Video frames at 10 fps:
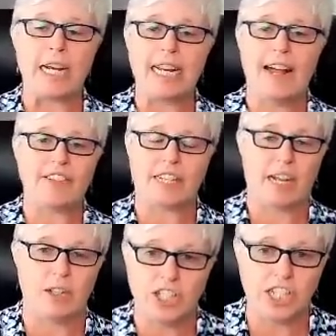I didn't have to
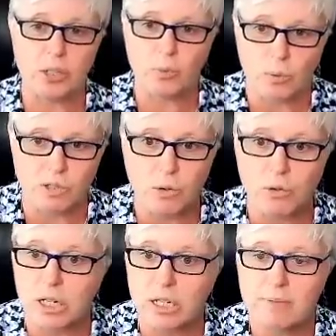tell her. She knew what was
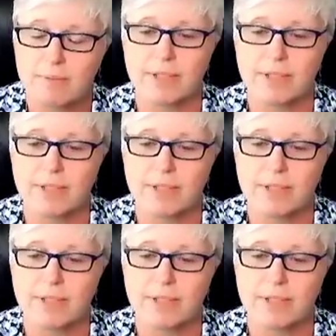going on.